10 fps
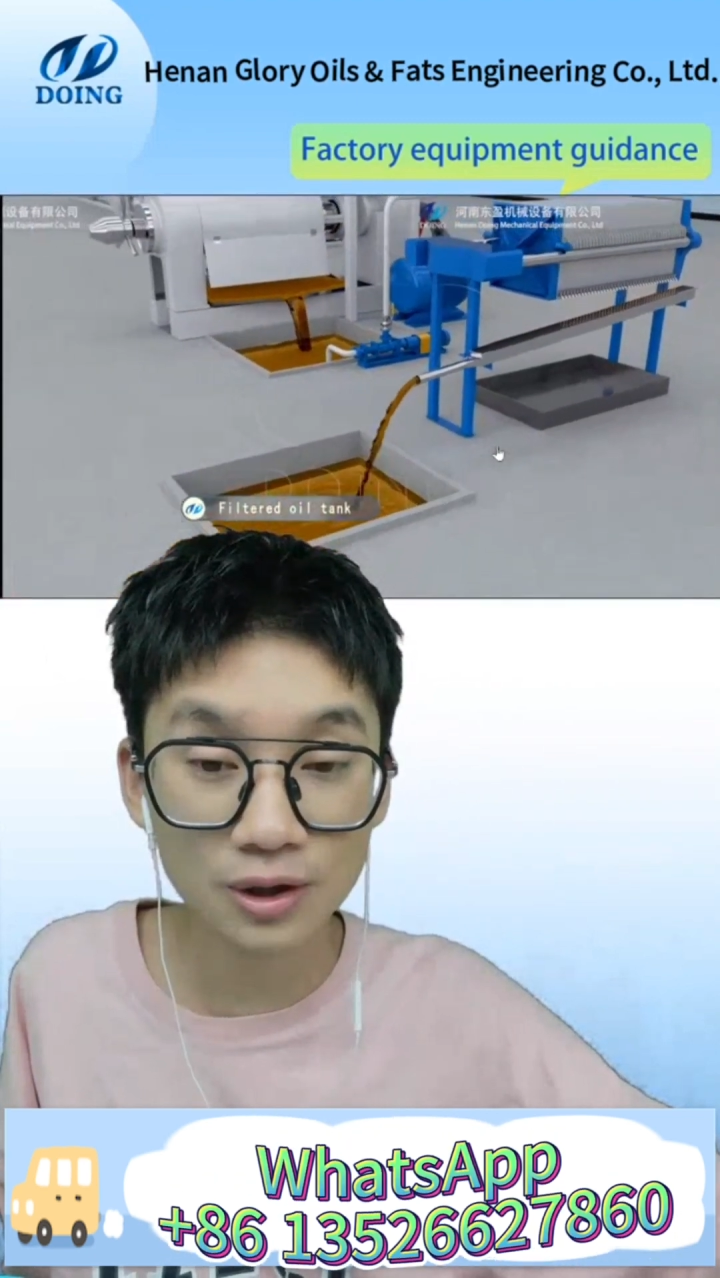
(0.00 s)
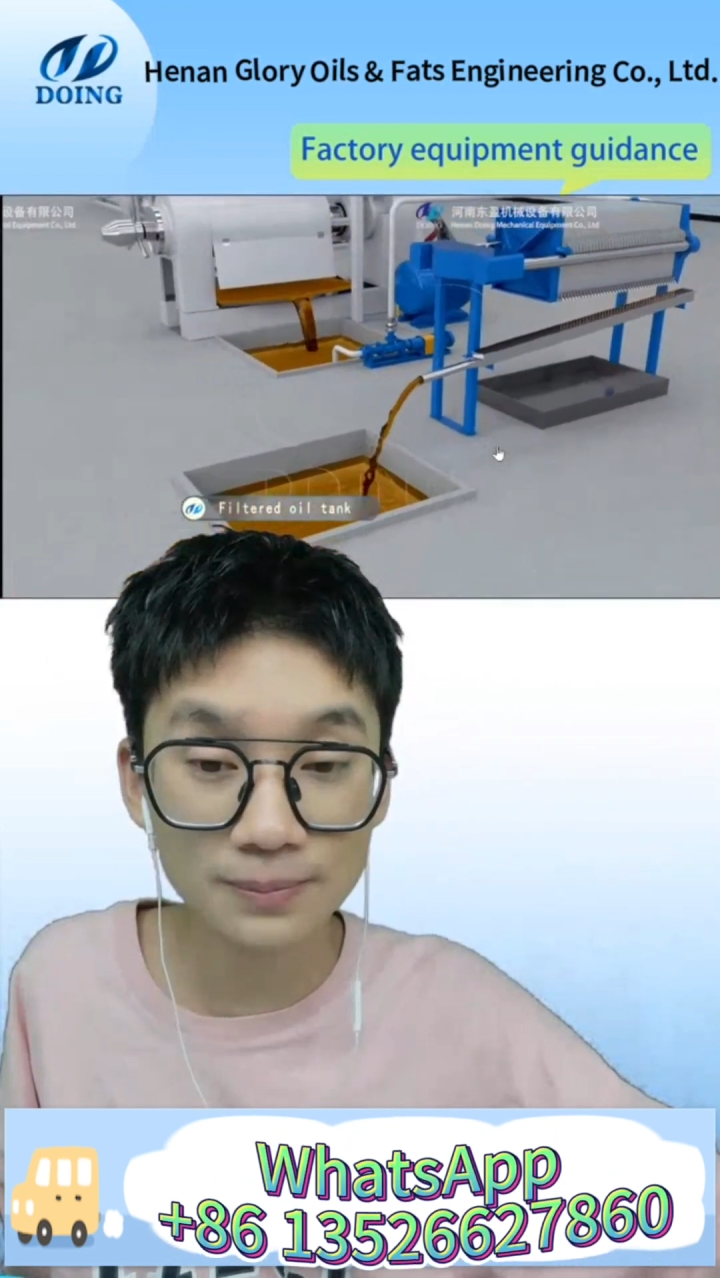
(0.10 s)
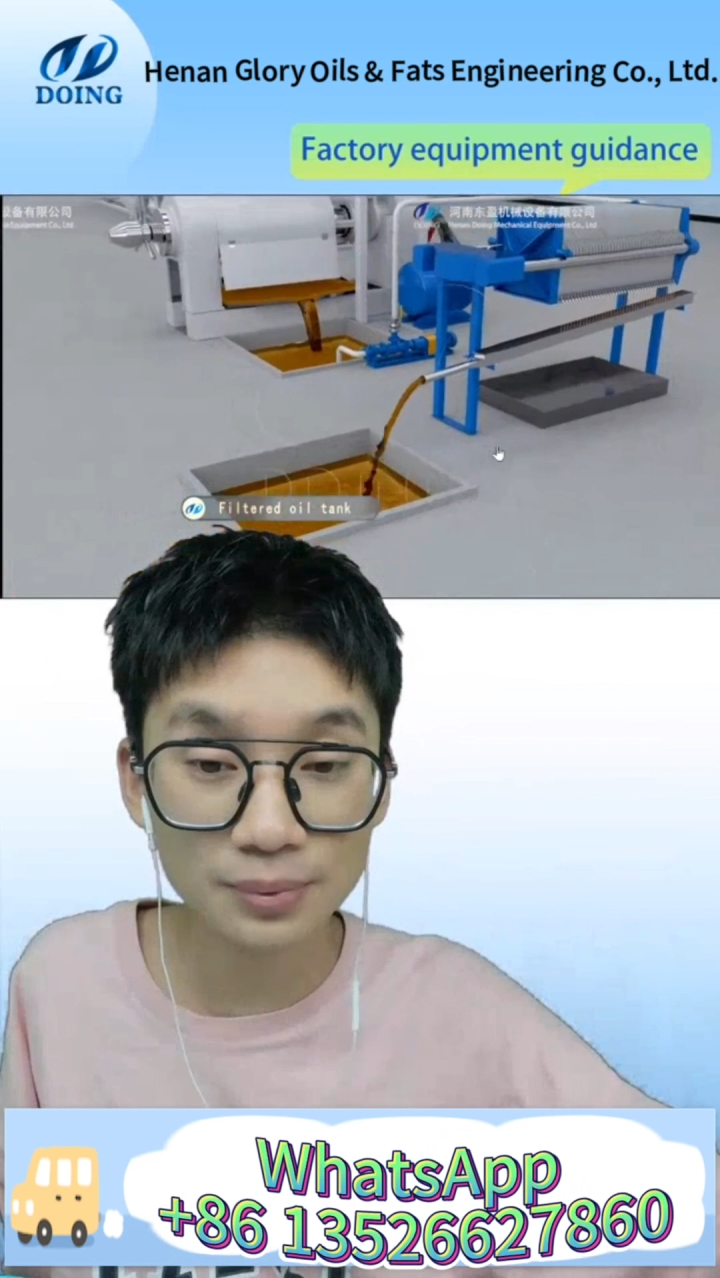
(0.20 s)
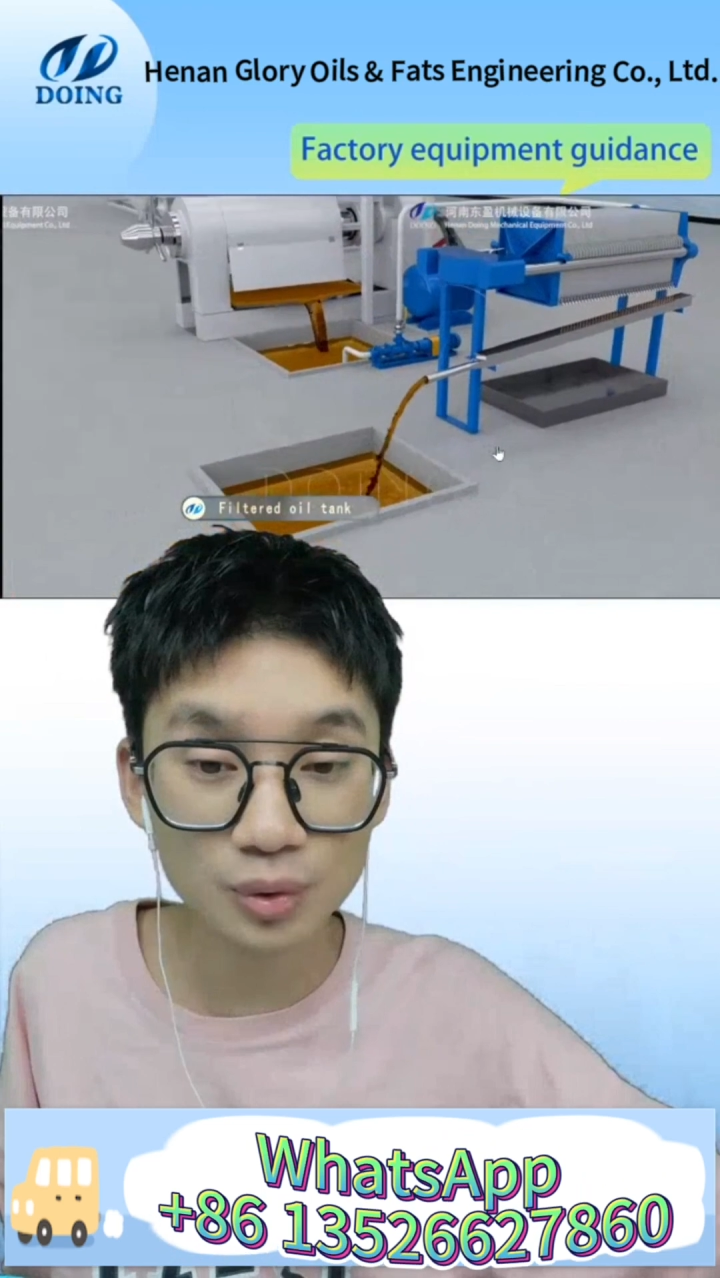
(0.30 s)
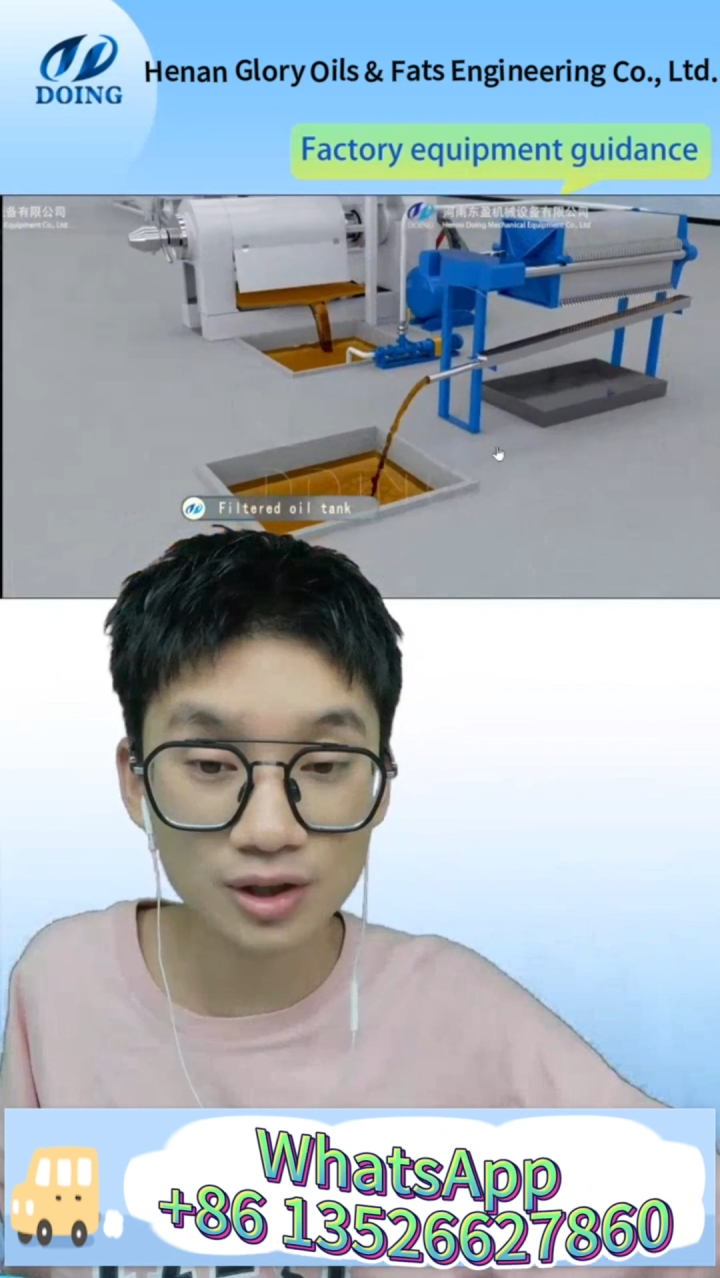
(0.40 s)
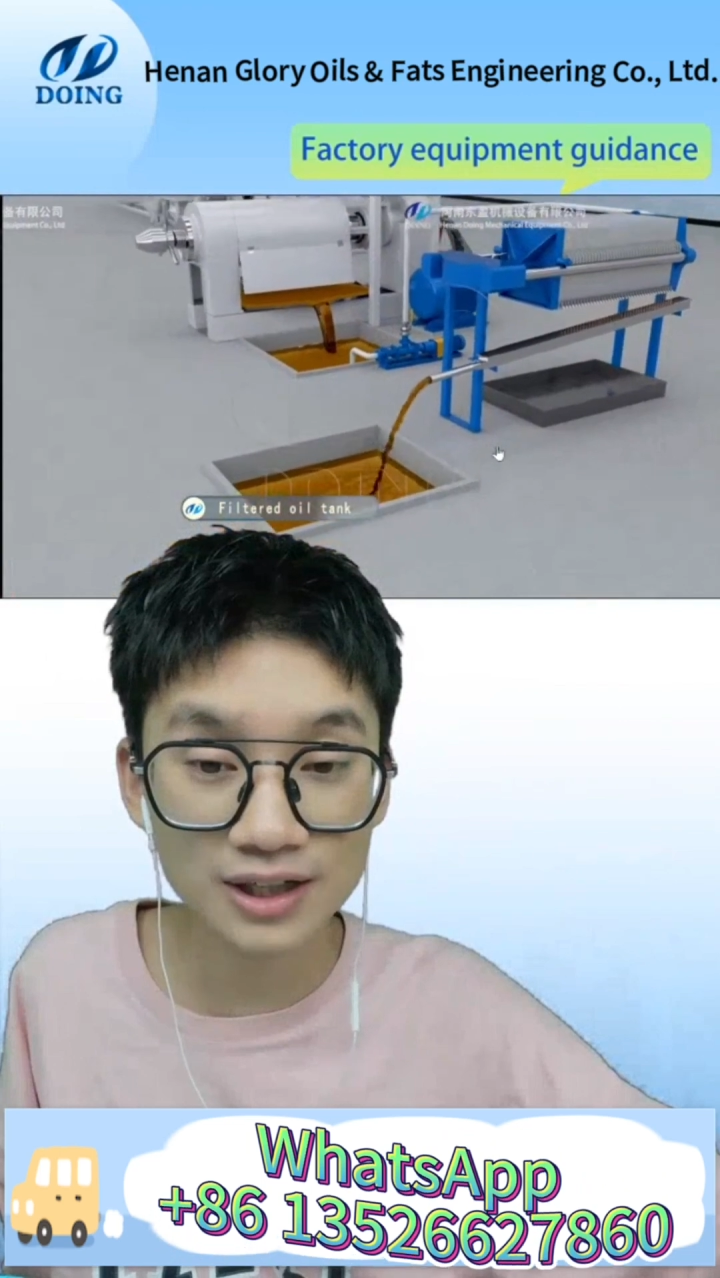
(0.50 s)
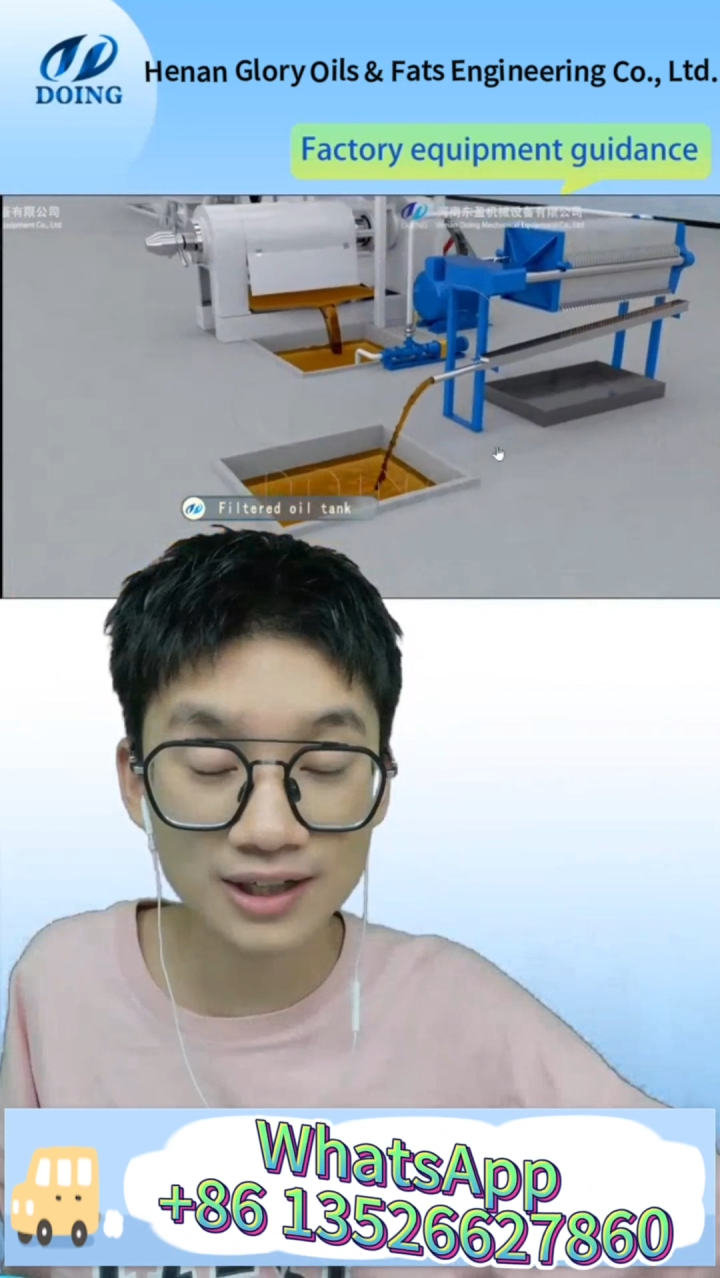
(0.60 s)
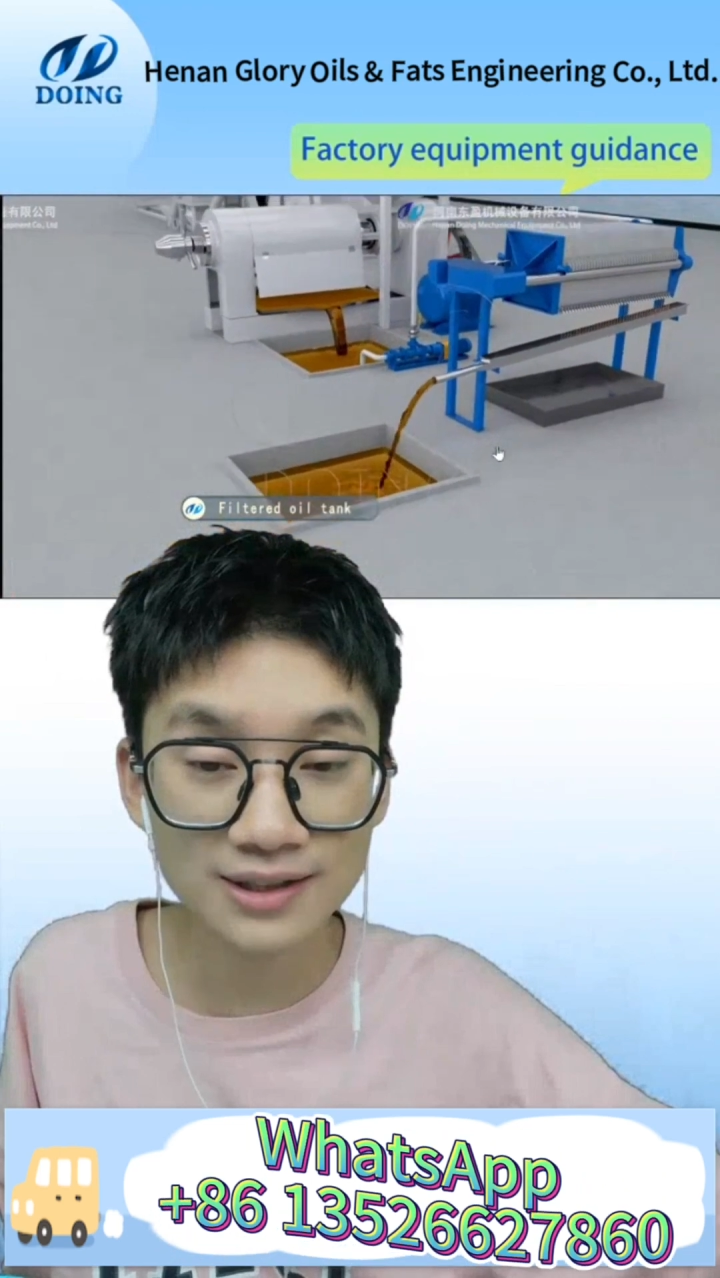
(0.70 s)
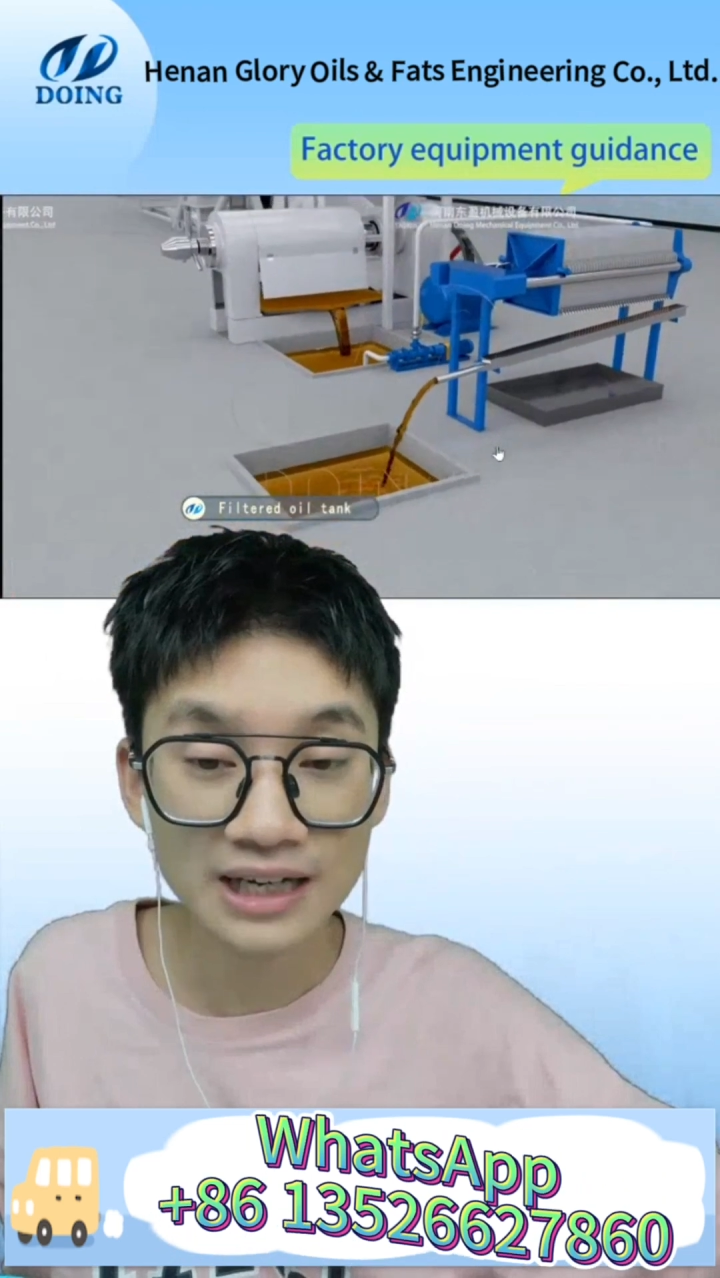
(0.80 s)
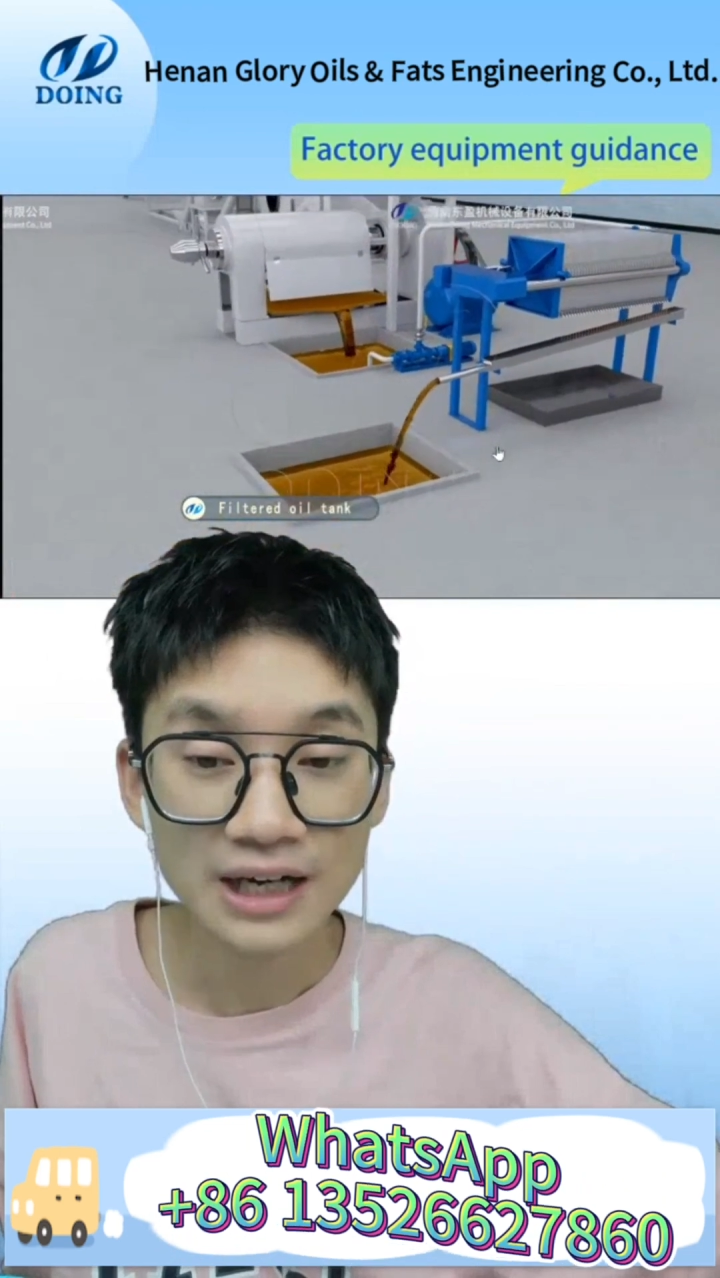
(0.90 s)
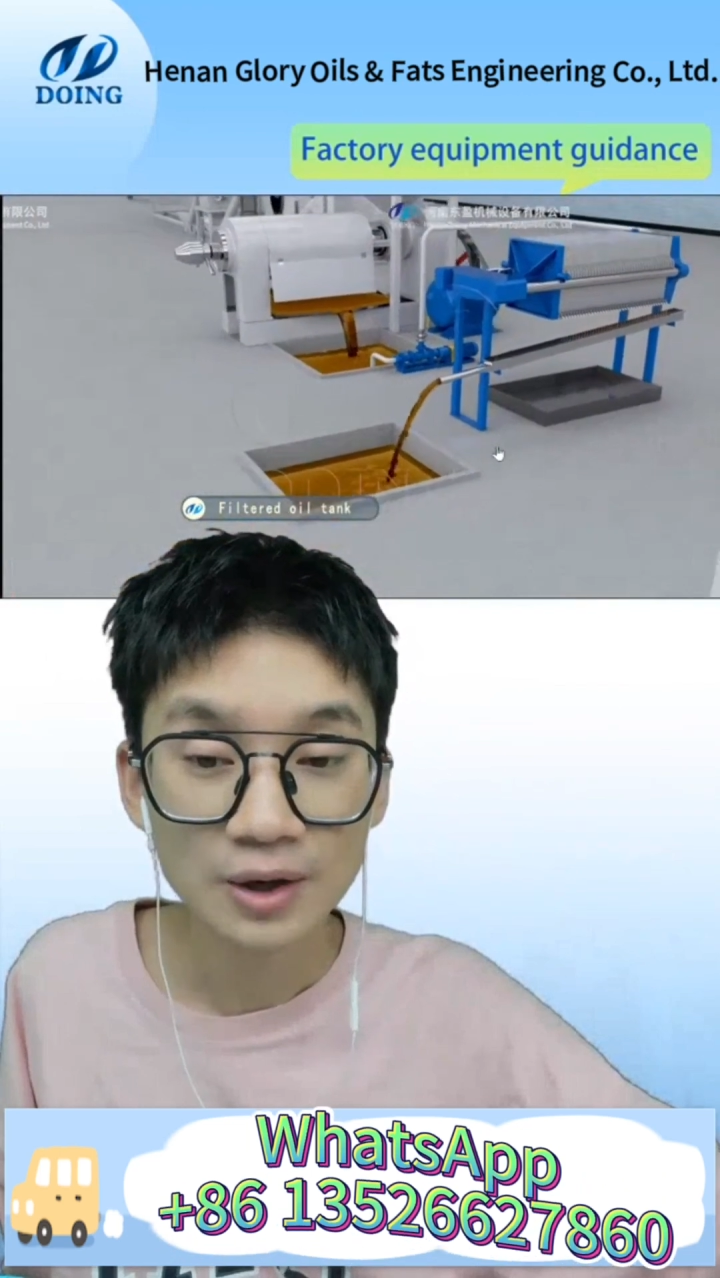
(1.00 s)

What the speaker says: impurities,